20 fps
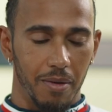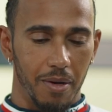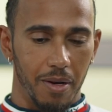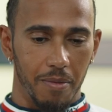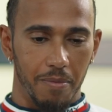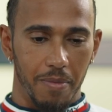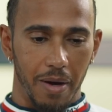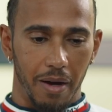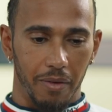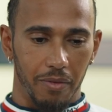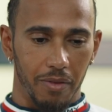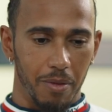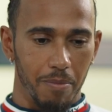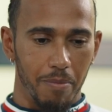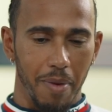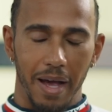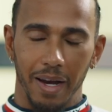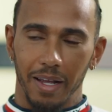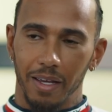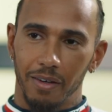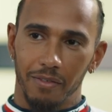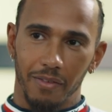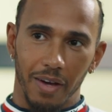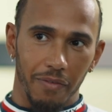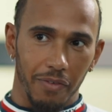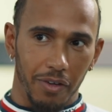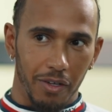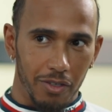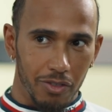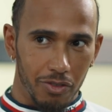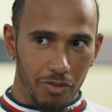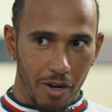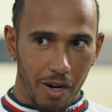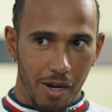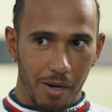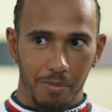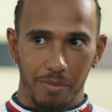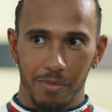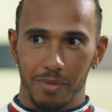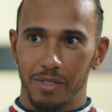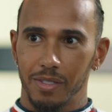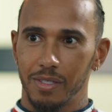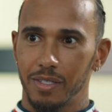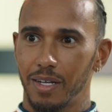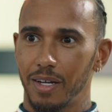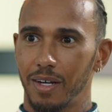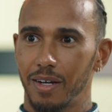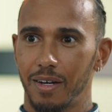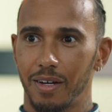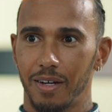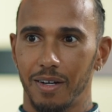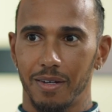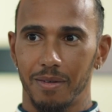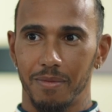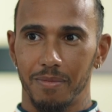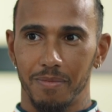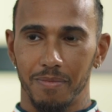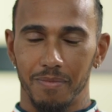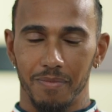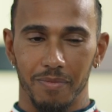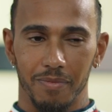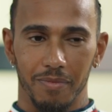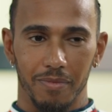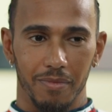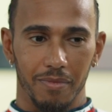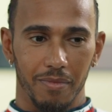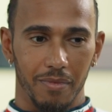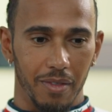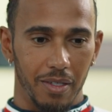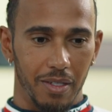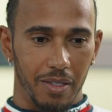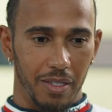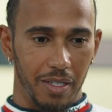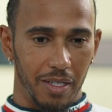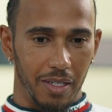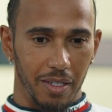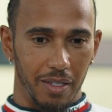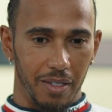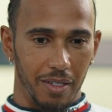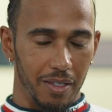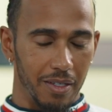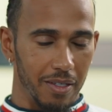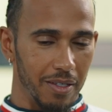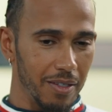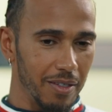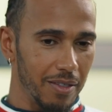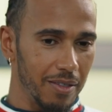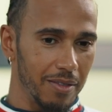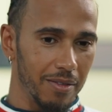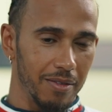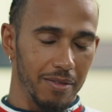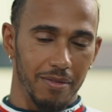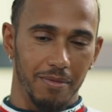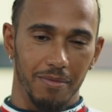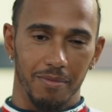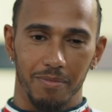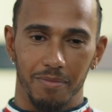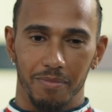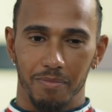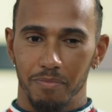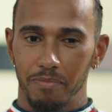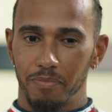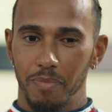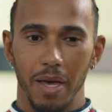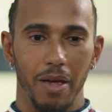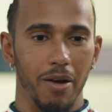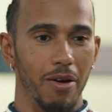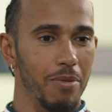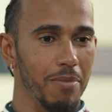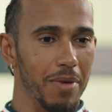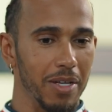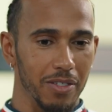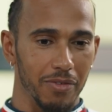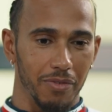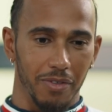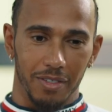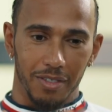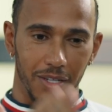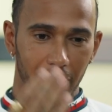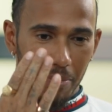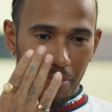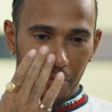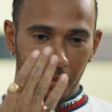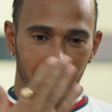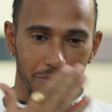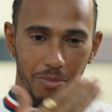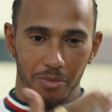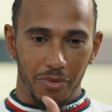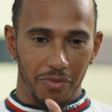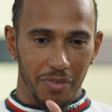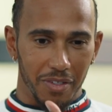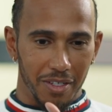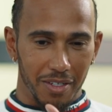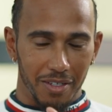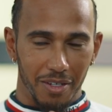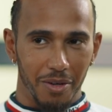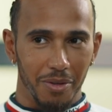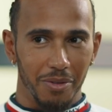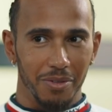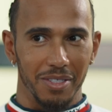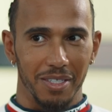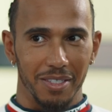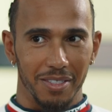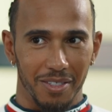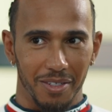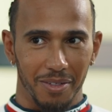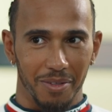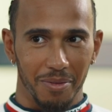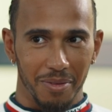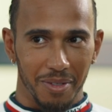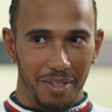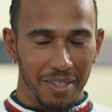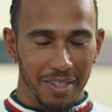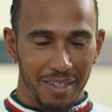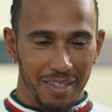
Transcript: about the banning of African drums, the pyramids, for example, removing the noses, so